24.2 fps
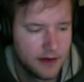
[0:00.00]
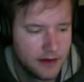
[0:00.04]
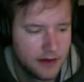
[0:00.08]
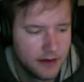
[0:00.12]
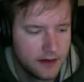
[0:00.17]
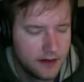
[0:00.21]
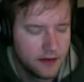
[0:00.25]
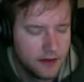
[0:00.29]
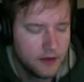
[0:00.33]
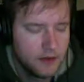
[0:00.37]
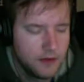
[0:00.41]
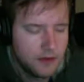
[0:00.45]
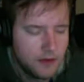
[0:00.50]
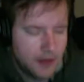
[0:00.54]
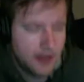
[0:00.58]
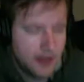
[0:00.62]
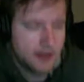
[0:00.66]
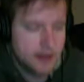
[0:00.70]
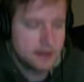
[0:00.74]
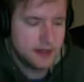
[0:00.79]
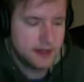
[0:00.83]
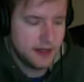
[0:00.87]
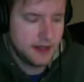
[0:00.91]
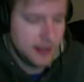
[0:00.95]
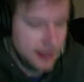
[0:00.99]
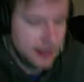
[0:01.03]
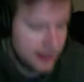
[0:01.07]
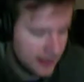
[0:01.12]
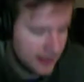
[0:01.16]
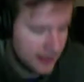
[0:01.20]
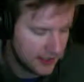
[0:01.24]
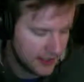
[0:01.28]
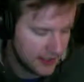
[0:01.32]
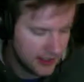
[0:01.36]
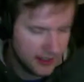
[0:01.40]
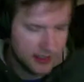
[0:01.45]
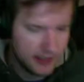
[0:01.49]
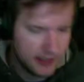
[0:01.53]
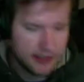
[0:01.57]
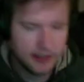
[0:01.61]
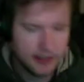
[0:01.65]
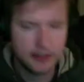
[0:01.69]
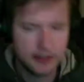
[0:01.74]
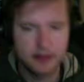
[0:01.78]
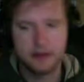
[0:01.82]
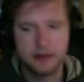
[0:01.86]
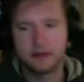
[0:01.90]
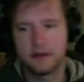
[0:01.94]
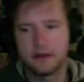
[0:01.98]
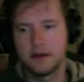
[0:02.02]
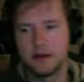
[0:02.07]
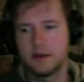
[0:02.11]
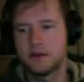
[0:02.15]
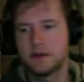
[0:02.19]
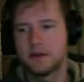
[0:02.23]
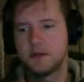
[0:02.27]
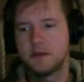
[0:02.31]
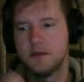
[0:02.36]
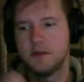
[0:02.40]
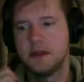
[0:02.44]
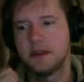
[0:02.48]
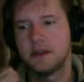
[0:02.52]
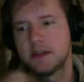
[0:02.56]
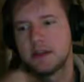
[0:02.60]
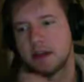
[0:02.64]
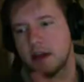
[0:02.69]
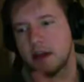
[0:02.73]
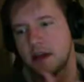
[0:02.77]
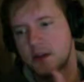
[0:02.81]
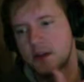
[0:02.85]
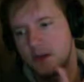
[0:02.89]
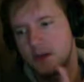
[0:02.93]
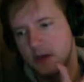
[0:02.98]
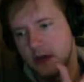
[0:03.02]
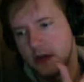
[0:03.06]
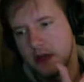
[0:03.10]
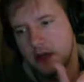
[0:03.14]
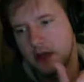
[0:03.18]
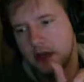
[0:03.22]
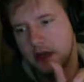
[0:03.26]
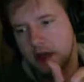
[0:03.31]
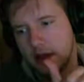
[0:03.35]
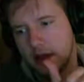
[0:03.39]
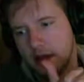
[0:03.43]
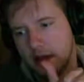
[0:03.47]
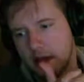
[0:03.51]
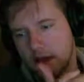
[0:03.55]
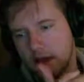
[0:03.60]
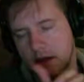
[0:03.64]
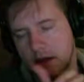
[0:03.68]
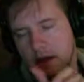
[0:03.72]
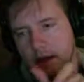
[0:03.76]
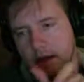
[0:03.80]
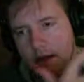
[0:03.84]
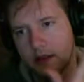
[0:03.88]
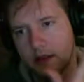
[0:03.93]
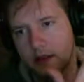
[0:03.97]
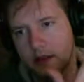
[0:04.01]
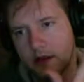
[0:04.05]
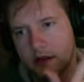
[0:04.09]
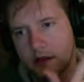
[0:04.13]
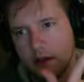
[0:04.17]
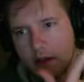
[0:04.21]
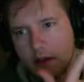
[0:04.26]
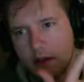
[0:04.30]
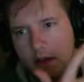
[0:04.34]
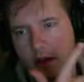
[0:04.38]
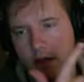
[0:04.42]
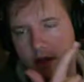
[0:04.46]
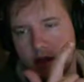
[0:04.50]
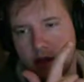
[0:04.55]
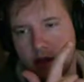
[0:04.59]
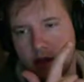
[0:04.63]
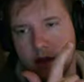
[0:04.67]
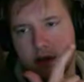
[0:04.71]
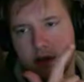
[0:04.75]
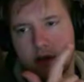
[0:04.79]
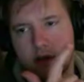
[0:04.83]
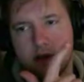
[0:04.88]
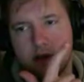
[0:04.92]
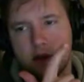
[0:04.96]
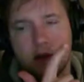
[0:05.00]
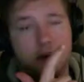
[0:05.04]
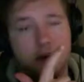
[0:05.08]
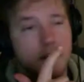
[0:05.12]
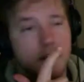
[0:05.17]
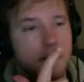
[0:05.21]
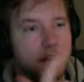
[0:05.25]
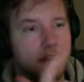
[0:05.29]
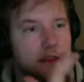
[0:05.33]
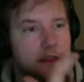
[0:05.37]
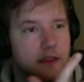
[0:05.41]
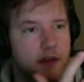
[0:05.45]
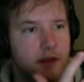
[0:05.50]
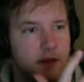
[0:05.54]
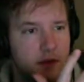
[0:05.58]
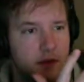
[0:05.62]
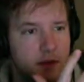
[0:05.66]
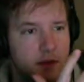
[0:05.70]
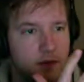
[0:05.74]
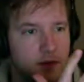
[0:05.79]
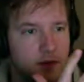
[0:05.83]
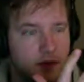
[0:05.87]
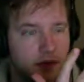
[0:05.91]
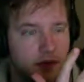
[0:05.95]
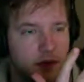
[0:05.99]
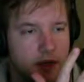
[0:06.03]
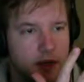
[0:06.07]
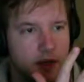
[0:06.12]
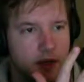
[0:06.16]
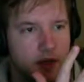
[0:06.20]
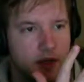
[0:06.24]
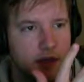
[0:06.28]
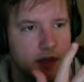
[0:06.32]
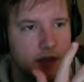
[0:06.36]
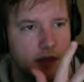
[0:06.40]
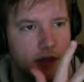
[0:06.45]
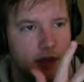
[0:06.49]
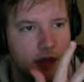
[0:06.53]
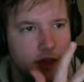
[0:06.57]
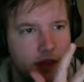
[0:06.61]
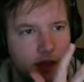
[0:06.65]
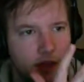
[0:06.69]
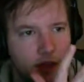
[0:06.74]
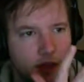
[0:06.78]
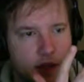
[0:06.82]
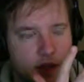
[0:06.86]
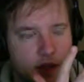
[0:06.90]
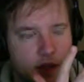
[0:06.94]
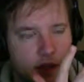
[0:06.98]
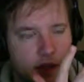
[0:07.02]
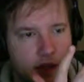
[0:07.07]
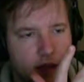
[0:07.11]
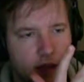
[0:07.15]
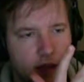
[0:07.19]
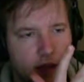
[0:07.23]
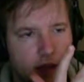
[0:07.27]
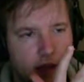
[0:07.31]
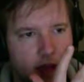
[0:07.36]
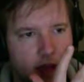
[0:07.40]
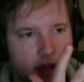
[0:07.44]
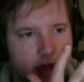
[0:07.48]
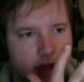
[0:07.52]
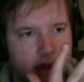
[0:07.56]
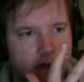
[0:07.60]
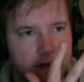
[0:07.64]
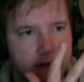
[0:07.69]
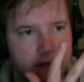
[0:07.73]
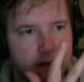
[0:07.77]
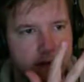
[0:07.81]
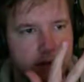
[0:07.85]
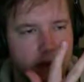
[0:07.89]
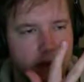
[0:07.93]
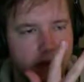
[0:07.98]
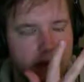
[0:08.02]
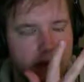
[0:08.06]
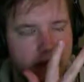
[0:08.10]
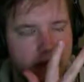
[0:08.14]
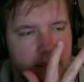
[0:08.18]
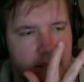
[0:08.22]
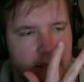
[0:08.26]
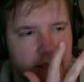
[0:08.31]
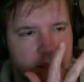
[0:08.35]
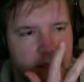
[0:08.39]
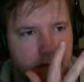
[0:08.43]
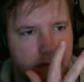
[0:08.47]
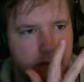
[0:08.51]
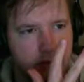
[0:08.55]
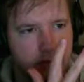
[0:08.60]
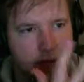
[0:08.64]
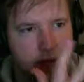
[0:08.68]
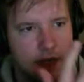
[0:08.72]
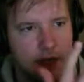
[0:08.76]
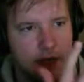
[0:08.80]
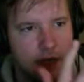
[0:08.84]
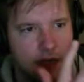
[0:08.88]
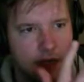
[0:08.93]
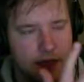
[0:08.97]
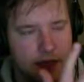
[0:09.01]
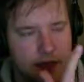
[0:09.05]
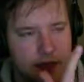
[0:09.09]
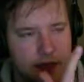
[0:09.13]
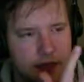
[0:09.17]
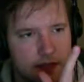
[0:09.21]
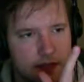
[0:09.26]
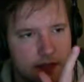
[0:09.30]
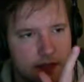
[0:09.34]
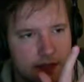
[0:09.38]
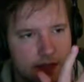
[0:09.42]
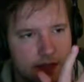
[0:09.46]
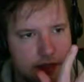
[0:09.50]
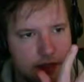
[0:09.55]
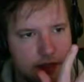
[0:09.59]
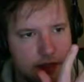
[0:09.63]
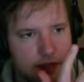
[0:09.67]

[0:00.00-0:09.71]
2018, right? Which means I got 29, 30, and 31. I have got 3 days